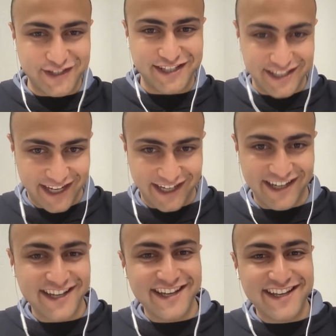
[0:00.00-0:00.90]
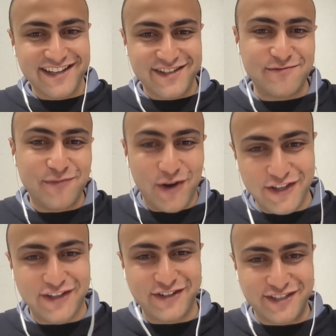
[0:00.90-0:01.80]
This is like a small
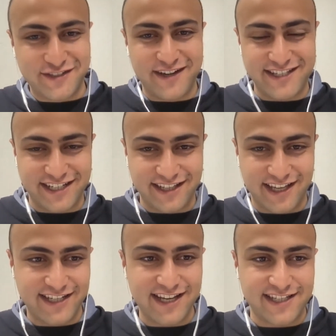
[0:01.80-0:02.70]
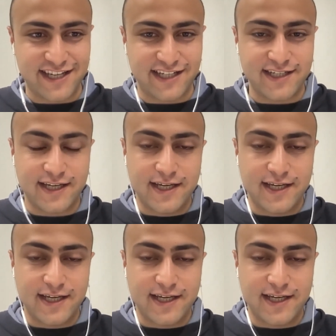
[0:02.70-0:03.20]
huge, basically a data set.